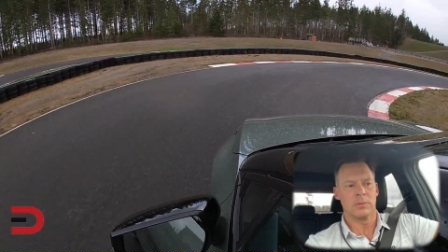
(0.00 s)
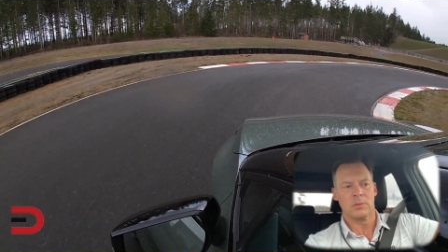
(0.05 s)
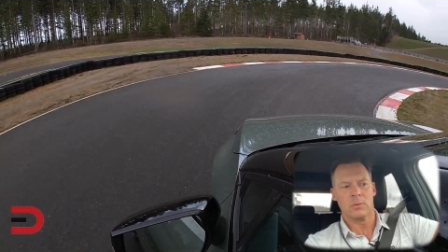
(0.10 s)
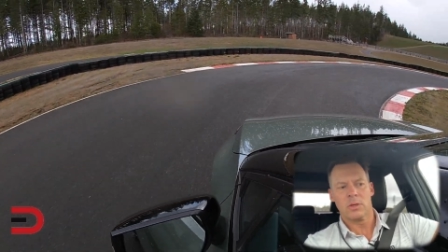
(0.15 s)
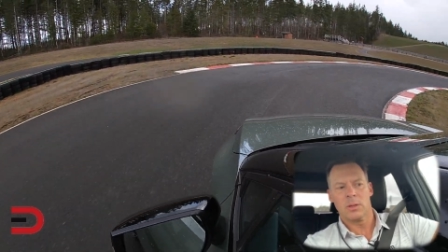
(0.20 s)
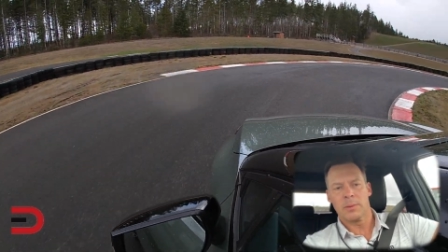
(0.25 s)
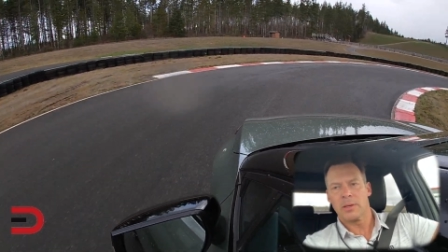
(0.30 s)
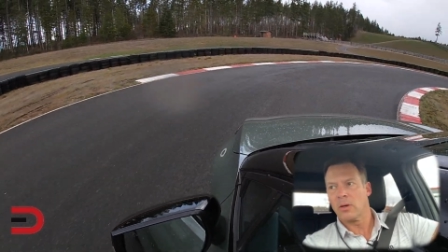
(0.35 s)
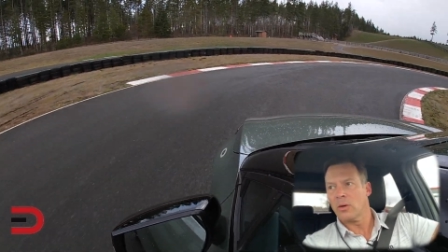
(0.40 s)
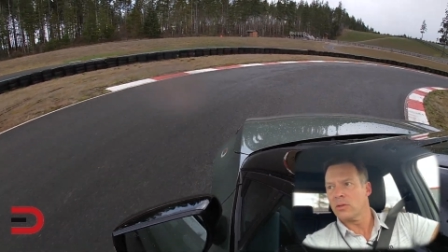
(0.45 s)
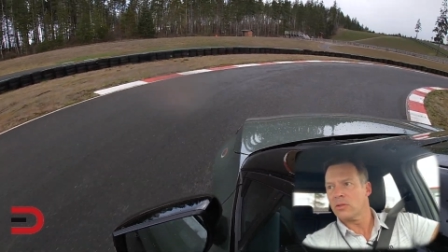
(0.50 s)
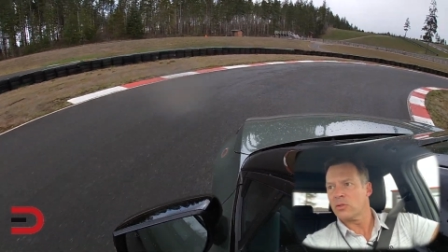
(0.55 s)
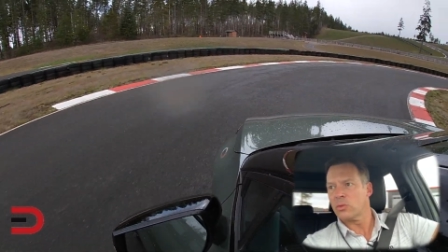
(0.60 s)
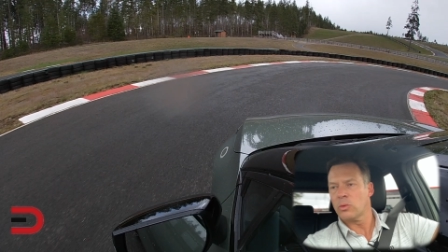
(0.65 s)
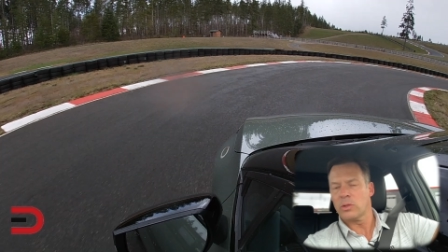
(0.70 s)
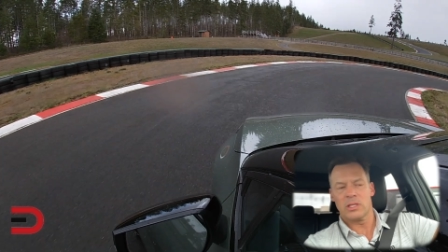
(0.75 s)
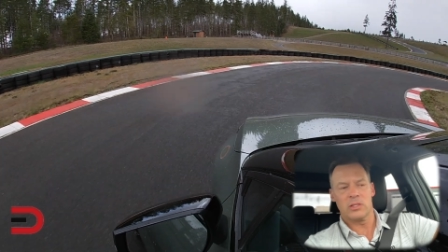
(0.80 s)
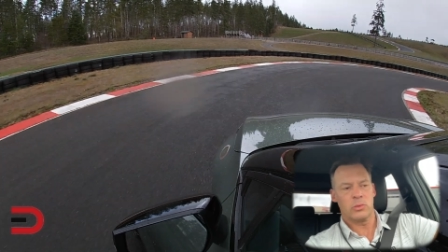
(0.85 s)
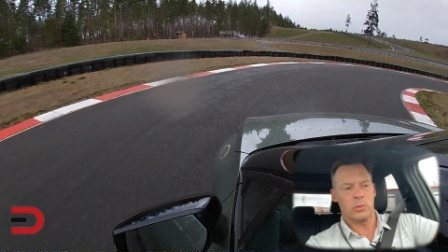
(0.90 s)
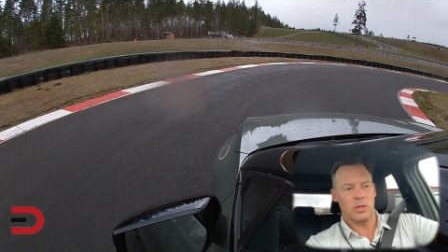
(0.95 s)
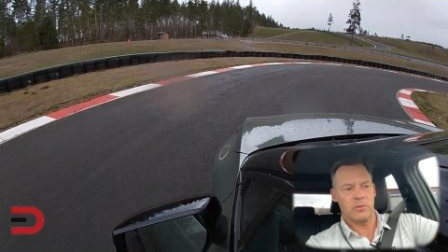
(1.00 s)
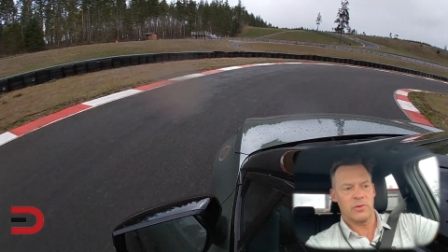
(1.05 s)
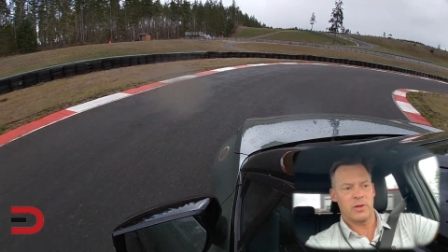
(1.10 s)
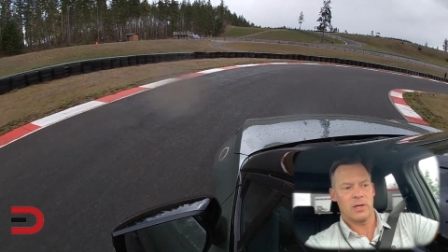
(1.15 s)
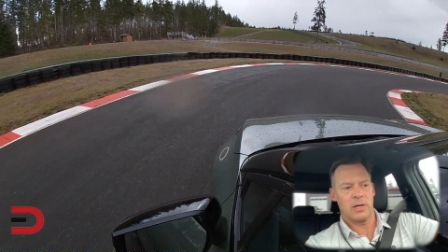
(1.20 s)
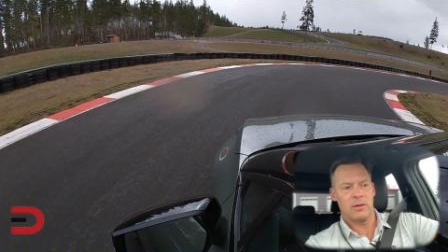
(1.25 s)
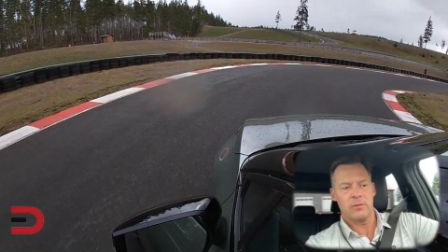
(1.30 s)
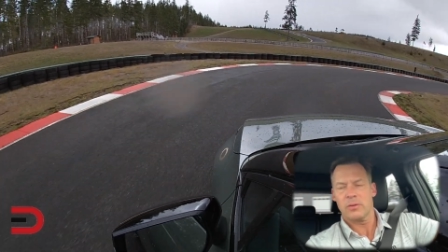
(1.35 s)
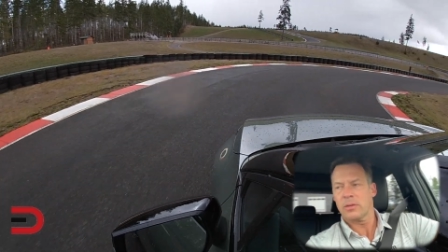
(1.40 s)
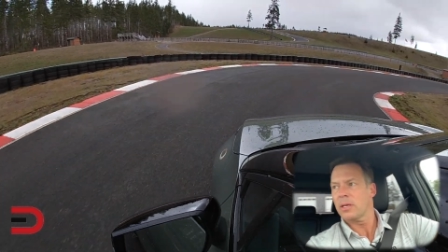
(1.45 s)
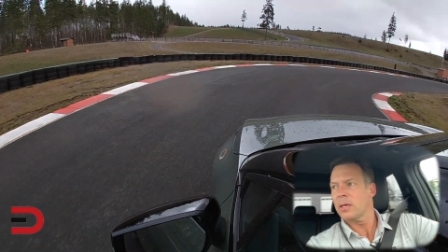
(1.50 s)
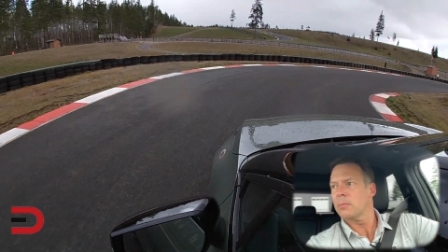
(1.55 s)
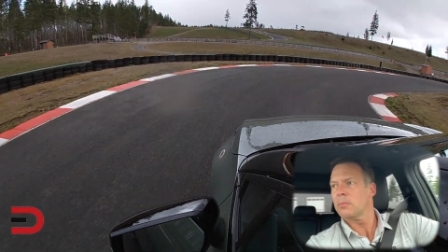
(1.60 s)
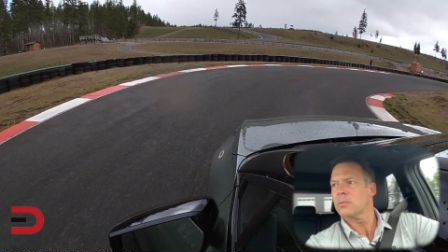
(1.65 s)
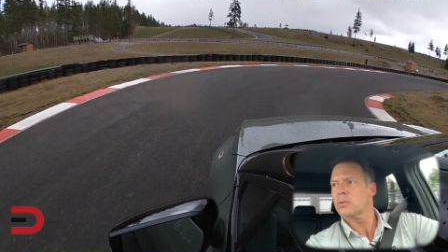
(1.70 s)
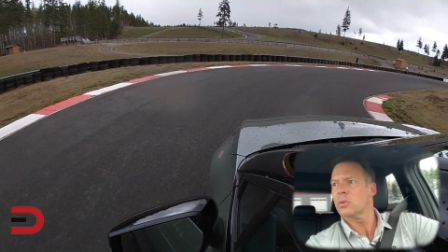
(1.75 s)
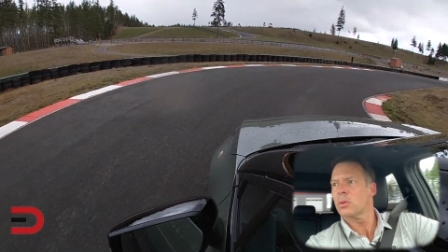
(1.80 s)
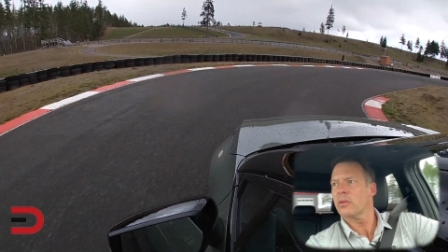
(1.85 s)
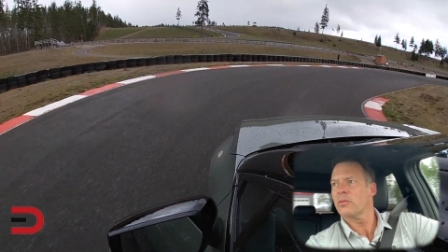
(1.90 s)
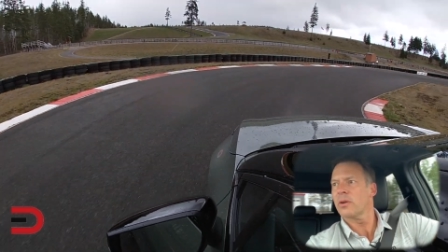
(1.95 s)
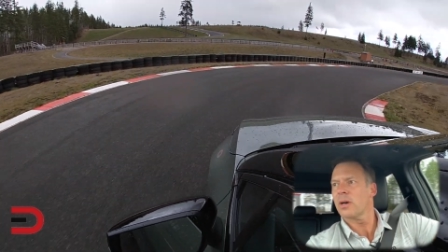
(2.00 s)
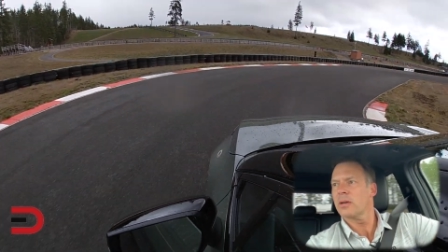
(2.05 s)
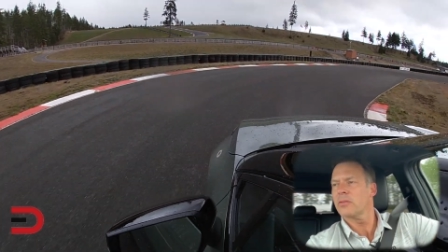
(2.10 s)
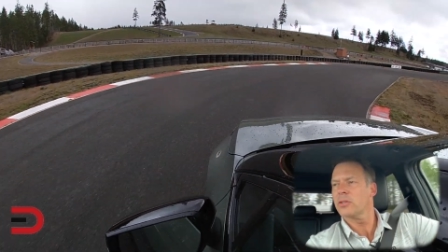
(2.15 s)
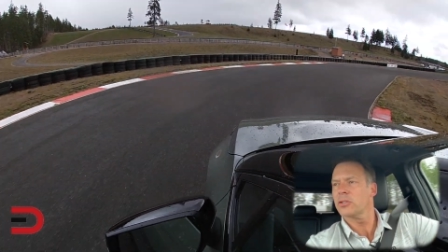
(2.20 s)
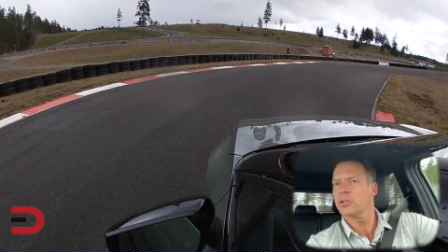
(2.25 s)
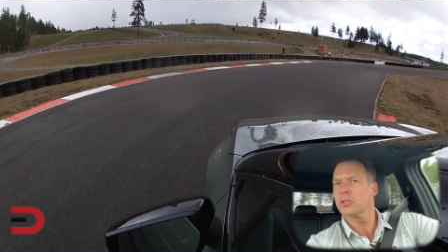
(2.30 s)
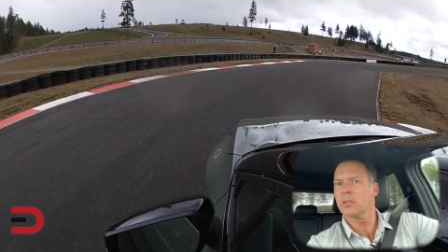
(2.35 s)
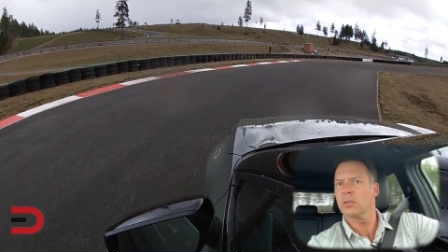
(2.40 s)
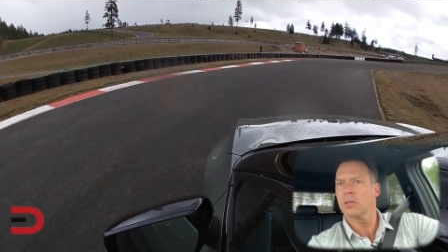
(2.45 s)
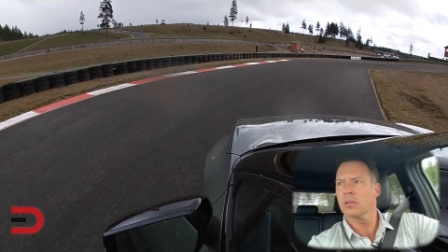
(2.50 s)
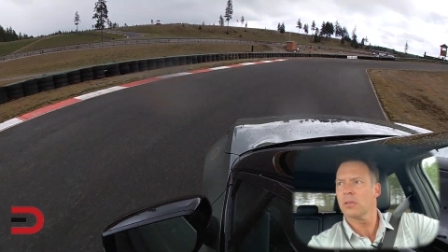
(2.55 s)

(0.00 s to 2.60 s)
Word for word: Well, I'm going 20, 25. Yep, 25-ish.